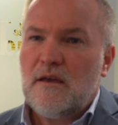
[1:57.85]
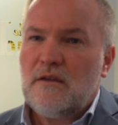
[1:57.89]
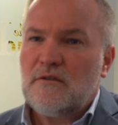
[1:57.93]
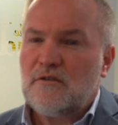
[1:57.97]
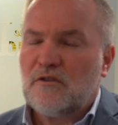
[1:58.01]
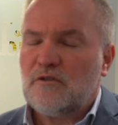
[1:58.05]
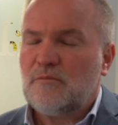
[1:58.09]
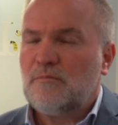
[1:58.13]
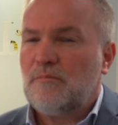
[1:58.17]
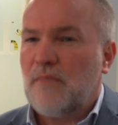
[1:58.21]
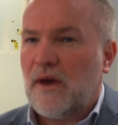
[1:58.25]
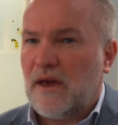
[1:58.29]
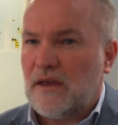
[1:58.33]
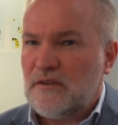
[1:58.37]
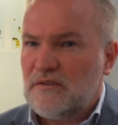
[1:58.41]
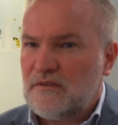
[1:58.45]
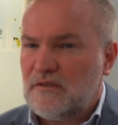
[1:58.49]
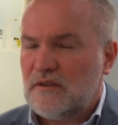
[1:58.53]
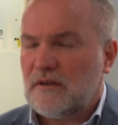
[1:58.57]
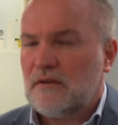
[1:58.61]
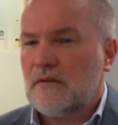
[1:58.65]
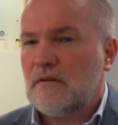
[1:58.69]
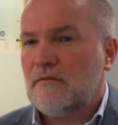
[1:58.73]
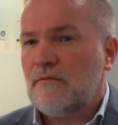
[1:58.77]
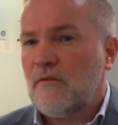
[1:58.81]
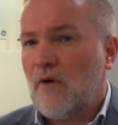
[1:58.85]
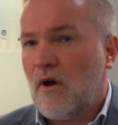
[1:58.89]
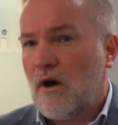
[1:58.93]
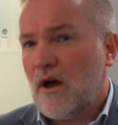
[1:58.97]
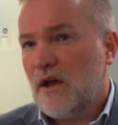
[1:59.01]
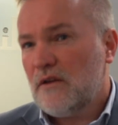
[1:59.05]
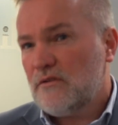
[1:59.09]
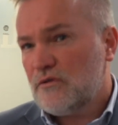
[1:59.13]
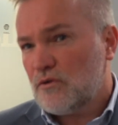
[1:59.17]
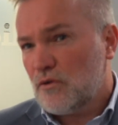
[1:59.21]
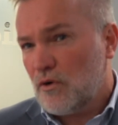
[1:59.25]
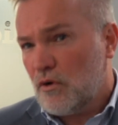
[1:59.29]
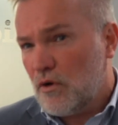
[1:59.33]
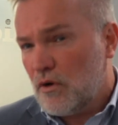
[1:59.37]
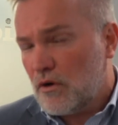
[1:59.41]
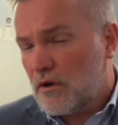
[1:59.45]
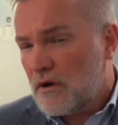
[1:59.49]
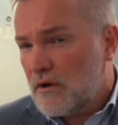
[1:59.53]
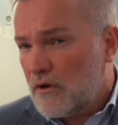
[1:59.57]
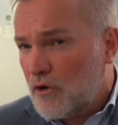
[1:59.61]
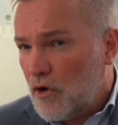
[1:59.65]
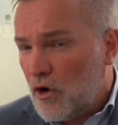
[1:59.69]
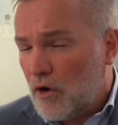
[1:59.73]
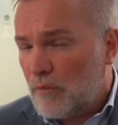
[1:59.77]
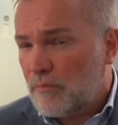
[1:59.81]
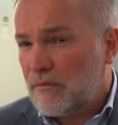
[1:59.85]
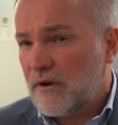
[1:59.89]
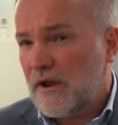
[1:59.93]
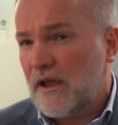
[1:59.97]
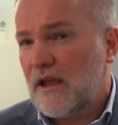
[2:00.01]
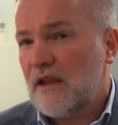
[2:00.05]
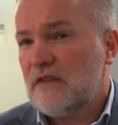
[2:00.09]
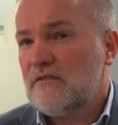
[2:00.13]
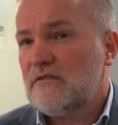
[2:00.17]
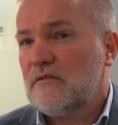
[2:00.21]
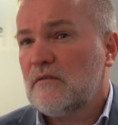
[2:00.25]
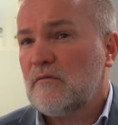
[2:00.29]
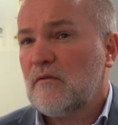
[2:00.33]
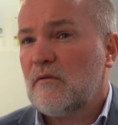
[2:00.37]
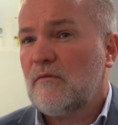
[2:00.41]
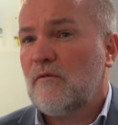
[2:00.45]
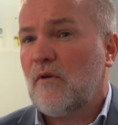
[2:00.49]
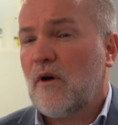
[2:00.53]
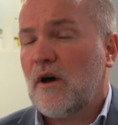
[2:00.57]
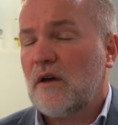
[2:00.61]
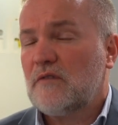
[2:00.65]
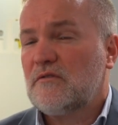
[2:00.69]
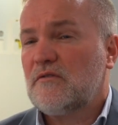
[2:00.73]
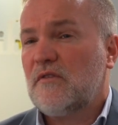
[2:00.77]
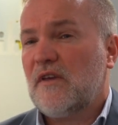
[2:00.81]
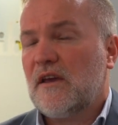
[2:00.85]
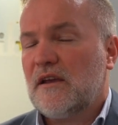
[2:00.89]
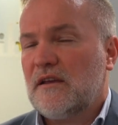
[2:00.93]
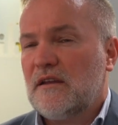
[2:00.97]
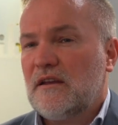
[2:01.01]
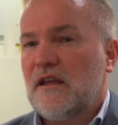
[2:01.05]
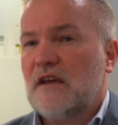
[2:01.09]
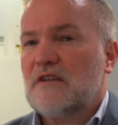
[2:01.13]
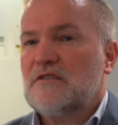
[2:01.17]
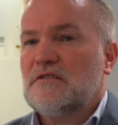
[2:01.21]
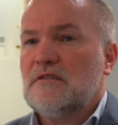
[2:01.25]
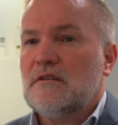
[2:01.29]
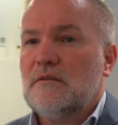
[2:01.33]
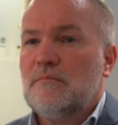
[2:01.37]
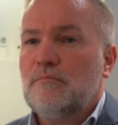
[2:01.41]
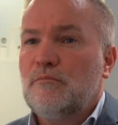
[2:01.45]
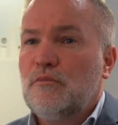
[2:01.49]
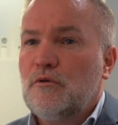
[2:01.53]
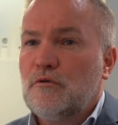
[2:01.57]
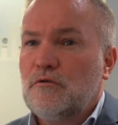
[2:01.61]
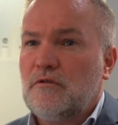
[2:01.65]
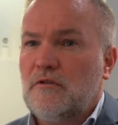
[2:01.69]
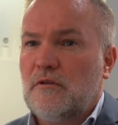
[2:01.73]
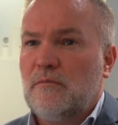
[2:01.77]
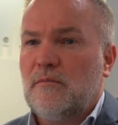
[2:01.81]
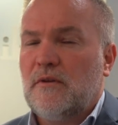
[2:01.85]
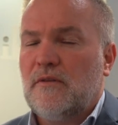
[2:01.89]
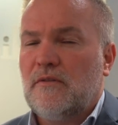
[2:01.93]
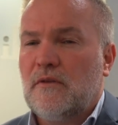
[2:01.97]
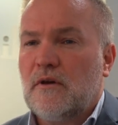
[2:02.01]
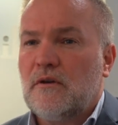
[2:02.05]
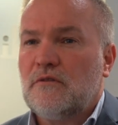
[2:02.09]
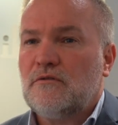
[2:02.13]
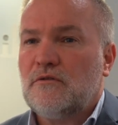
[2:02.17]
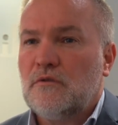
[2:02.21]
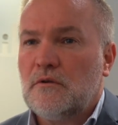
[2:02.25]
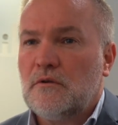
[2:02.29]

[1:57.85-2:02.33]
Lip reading: just basic advice or comprehensive advice, they can actually put them in those